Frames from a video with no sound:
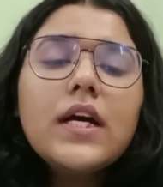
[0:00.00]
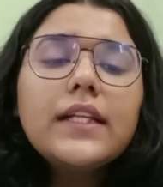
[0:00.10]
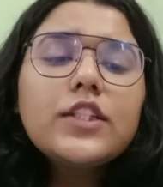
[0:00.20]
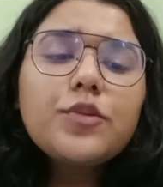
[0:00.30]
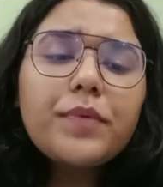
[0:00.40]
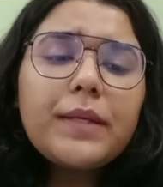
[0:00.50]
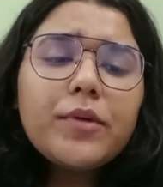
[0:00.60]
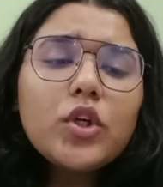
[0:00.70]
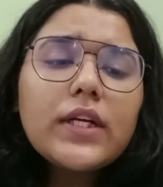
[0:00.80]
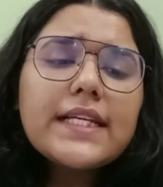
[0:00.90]
The Supreme
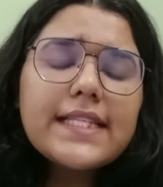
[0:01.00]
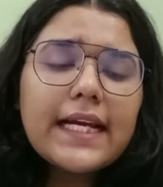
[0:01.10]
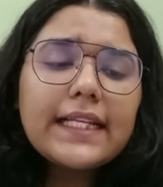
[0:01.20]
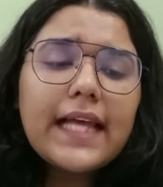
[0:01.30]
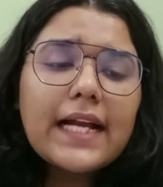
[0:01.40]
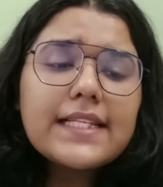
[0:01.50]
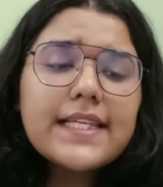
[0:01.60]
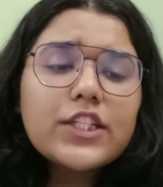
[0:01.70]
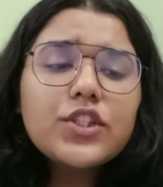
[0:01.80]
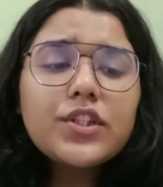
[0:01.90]
Court has held that
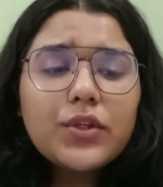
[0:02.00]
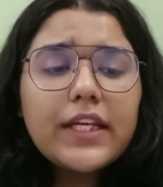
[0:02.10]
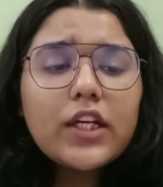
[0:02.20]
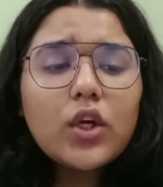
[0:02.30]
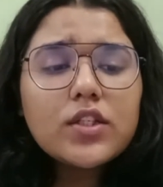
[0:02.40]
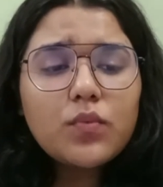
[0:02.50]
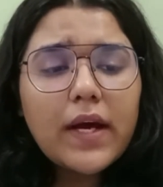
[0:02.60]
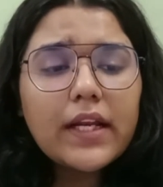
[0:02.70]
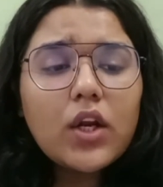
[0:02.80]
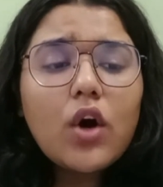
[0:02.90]
Section 3 Clause
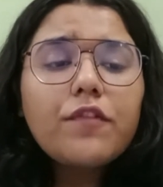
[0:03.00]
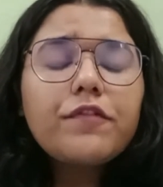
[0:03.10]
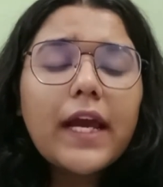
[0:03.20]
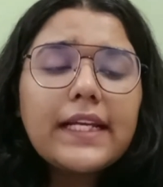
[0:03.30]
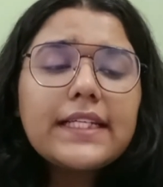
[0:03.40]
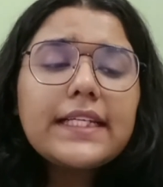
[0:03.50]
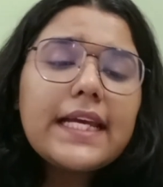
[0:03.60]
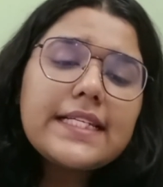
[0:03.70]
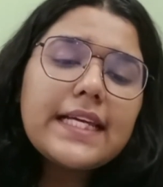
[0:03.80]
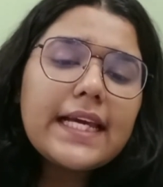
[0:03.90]
1 of
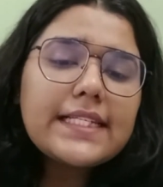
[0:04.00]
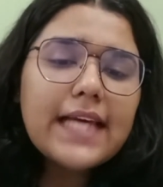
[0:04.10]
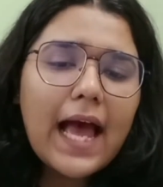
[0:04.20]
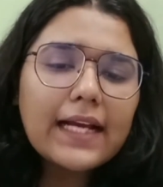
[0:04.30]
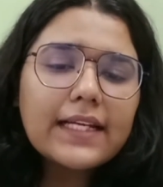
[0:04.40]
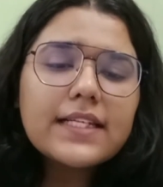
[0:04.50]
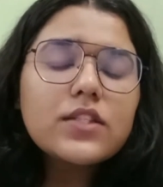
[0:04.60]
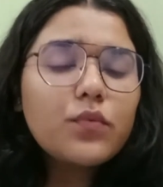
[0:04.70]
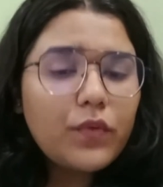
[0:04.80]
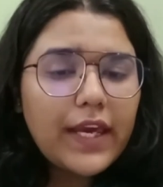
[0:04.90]
1988 Act is
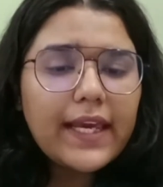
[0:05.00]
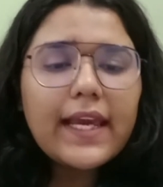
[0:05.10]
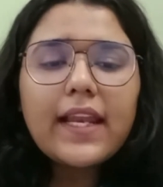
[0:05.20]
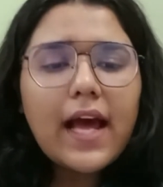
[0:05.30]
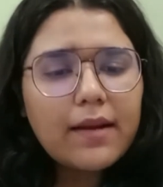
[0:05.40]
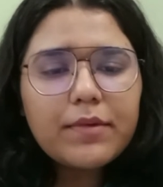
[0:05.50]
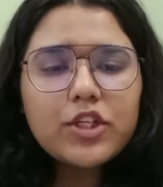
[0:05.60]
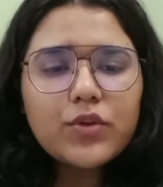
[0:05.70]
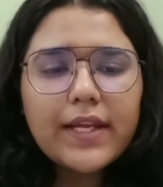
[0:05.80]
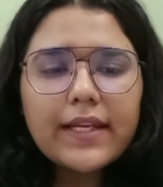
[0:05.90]
vague and
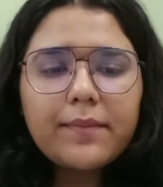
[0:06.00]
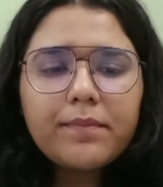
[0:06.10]
arbitrary.